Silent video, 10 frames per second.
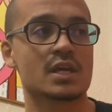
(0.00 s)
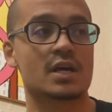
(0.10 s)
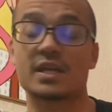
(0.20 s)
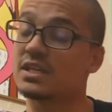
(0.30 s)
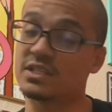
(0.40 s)

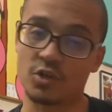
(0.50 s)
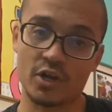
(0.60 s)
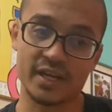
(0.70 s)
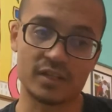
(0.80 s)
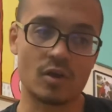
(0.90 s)
Uh, he's
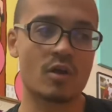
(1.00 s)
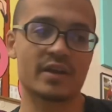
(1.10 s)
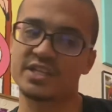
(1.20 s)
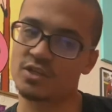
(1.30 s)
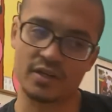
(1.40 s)
targeting Lara.
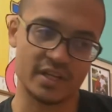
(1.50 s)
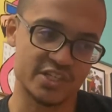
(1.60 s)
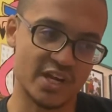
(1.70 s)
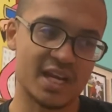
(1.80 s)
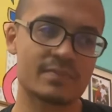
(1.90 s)
He's targeting
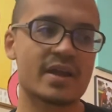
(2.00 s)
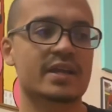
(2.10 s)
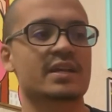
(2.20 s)
Janibek.